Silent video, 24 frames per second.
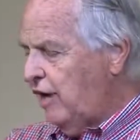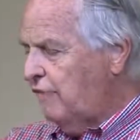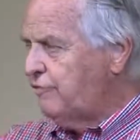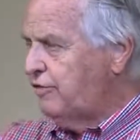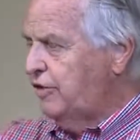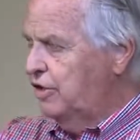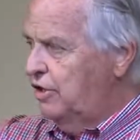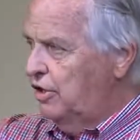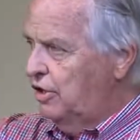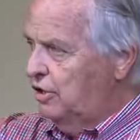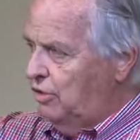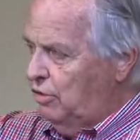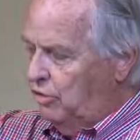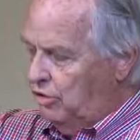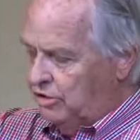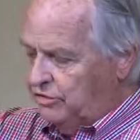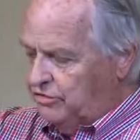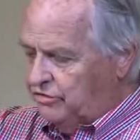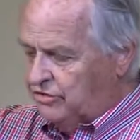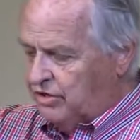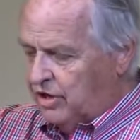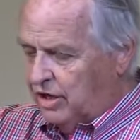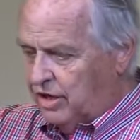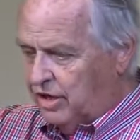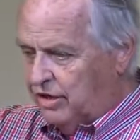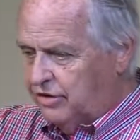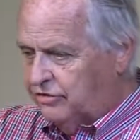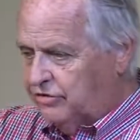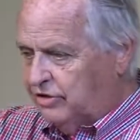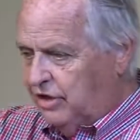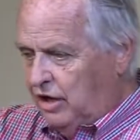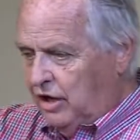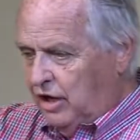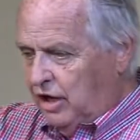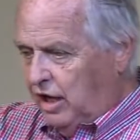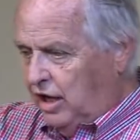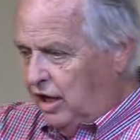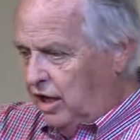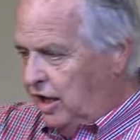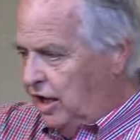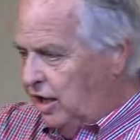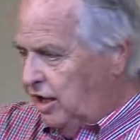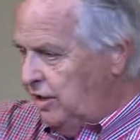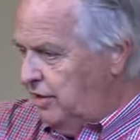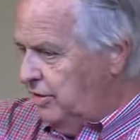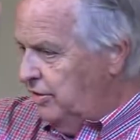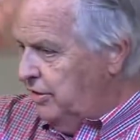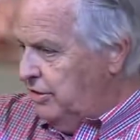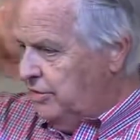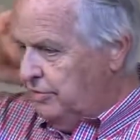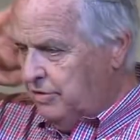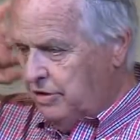and the Lord says, I'm